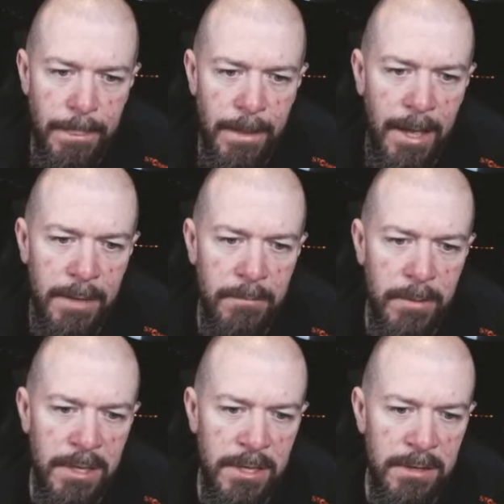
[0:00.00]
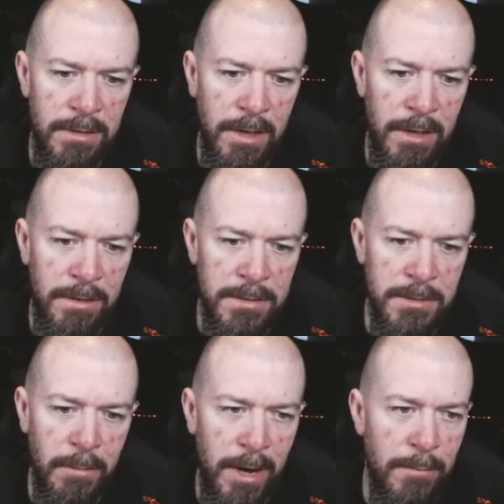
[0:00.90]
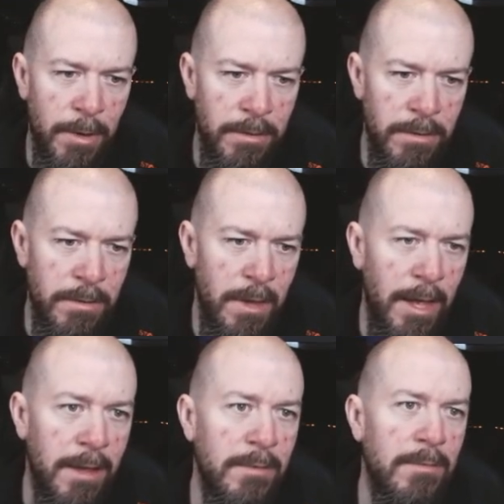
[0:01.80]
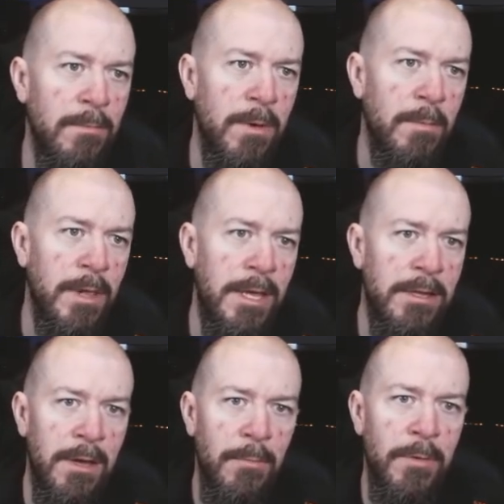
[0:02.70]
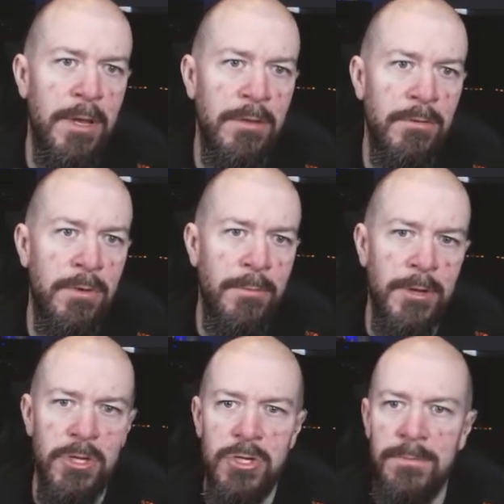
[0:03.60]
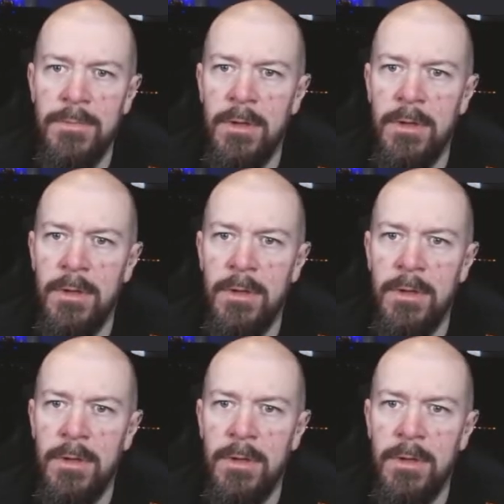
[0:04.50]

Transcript: And we can hit the square button and we will end up with a new image.